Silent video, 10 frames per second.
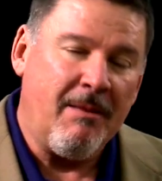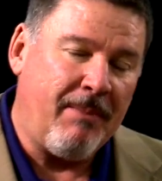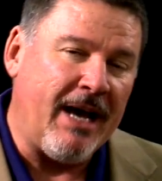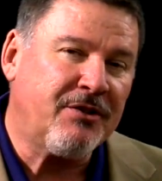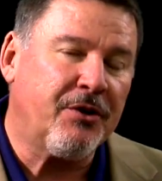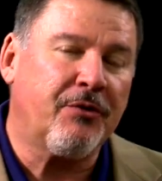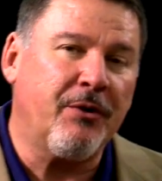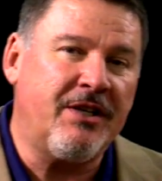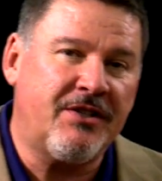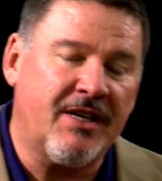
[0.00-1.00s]
Pastor
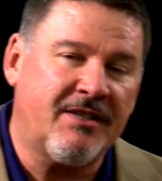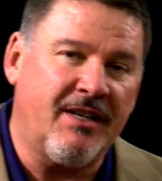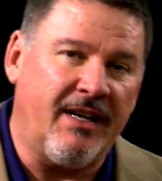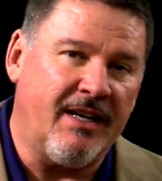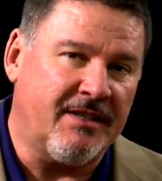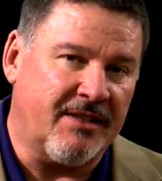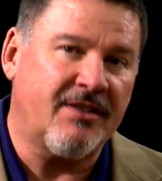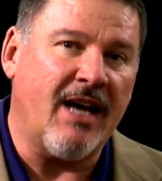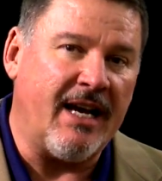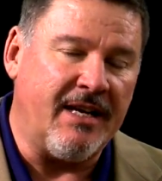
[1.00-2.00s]
360 is
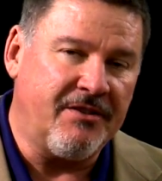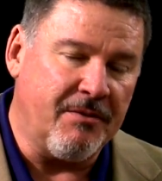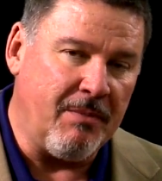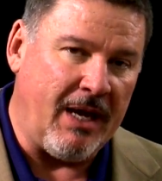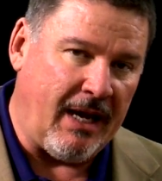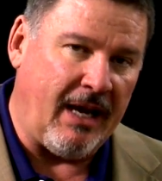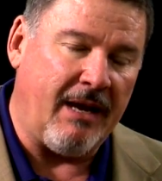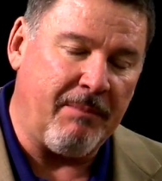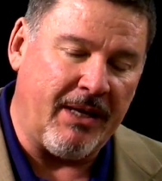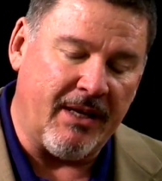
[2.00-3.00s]
exciting to me
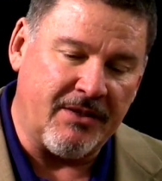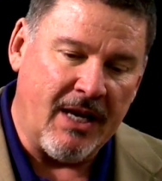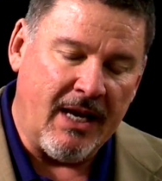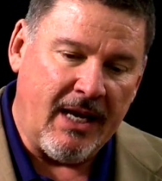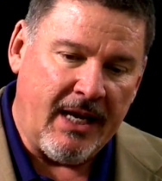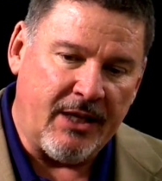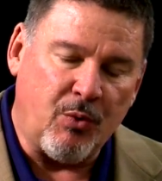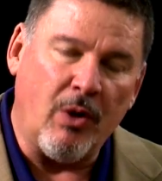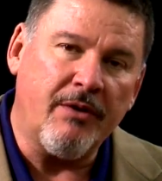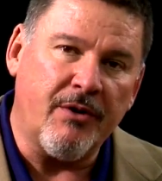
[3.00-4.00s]
because
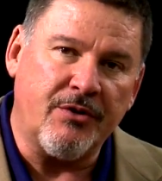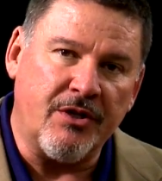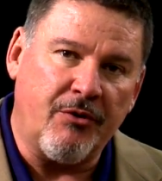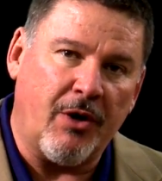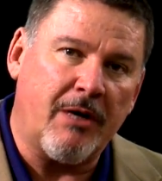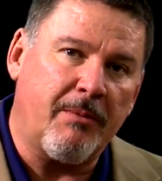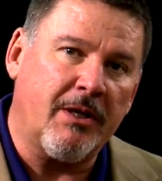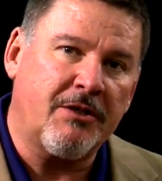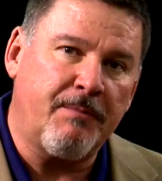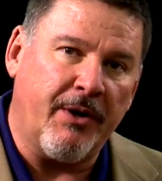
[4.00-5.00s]
it's one of those incredible
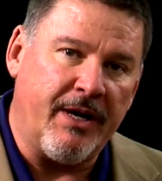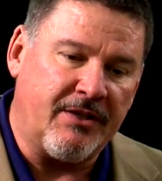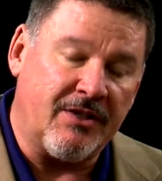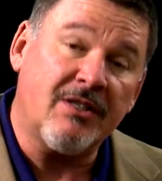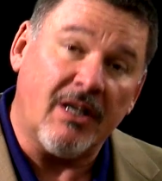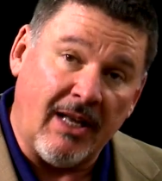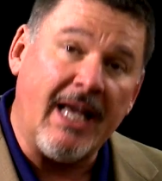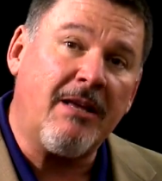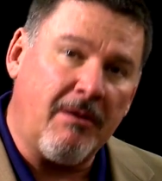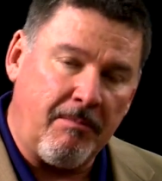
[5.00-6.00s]
experiences
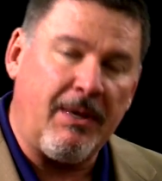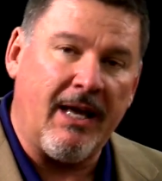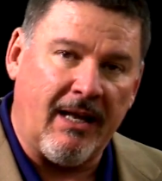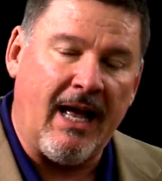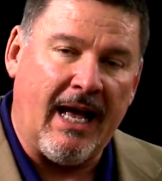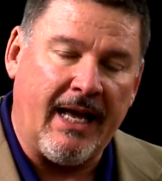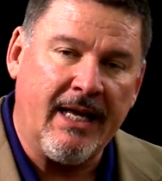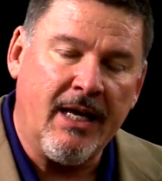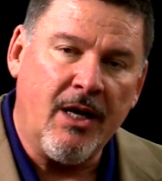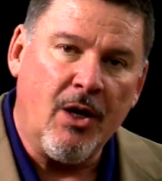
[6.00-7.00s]
like PLI
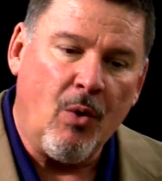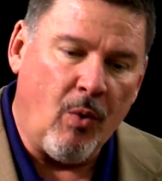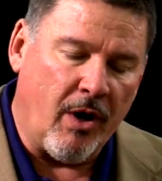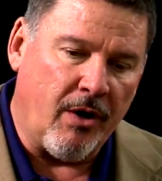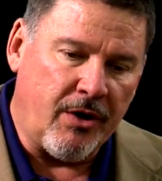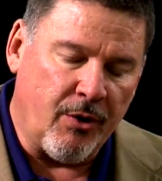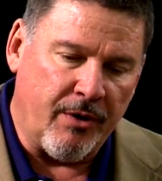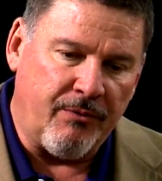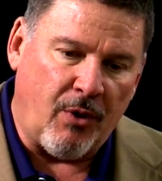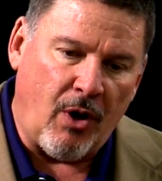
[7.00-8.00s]
where you're
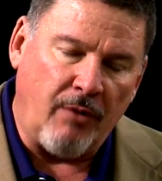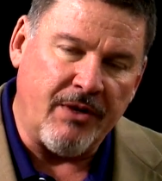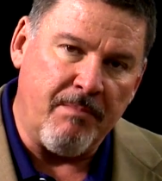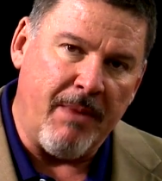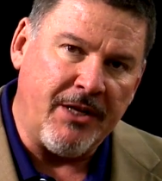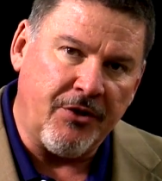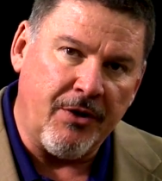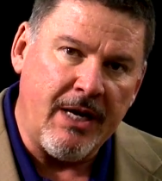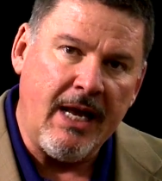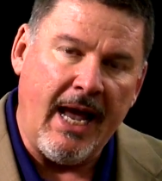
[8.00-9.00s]
involved in
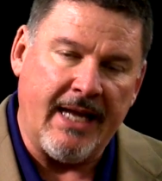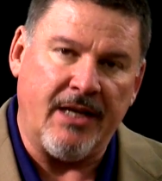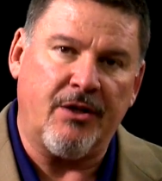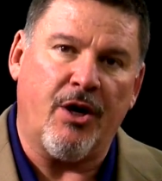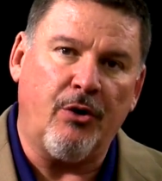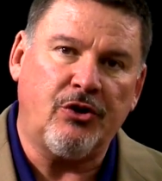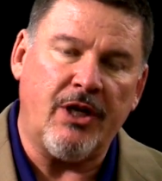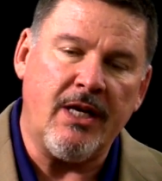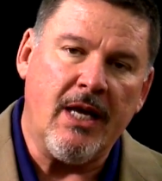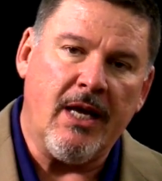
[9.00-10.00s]
mentoring and in
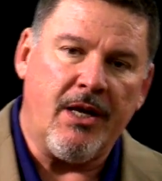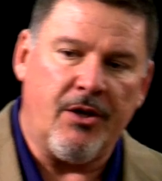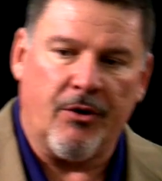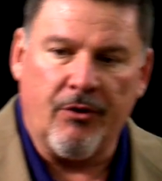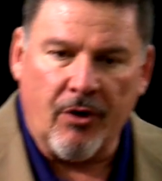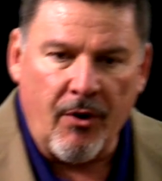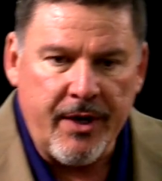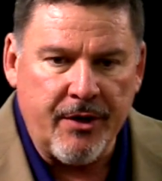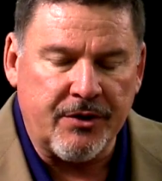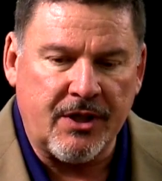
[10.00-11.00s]
coaching, you're
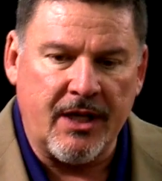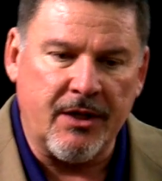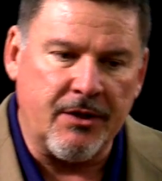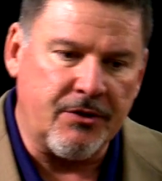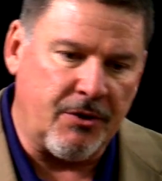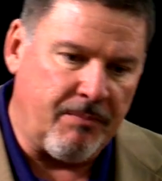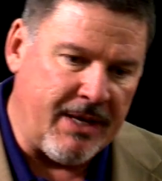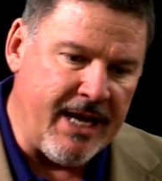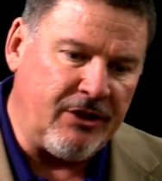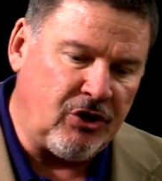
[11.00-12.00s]
growing your skills, you're
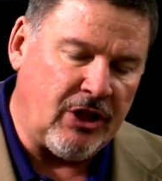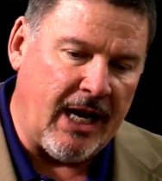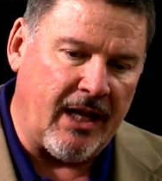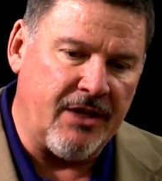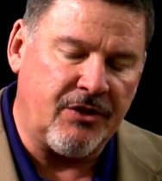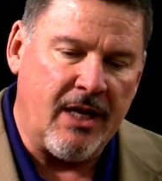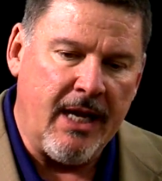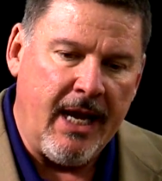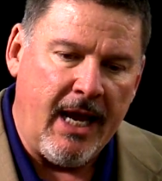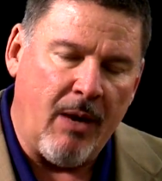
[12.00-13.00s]
being challenged,
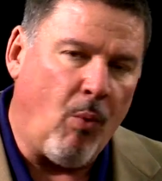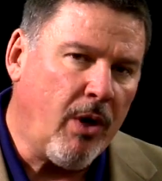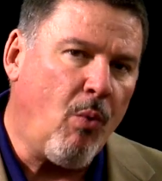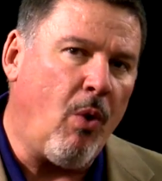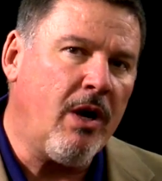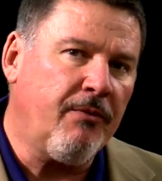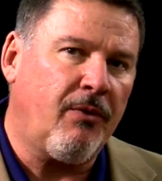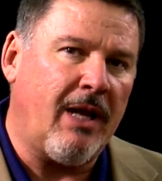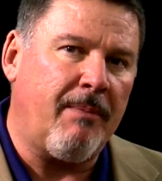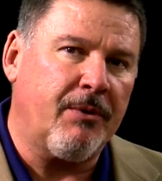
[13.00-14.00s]
and what a
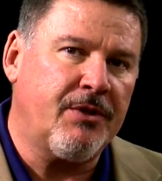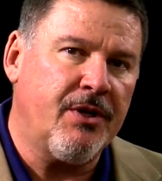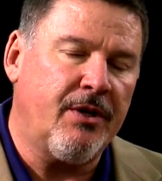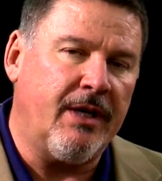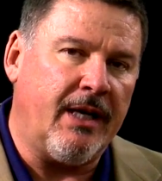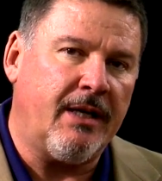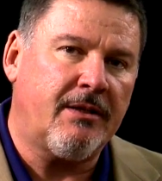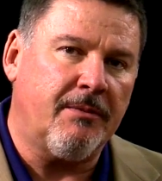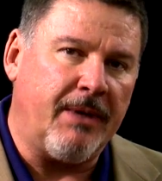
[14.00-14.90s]
wonderful opportunity to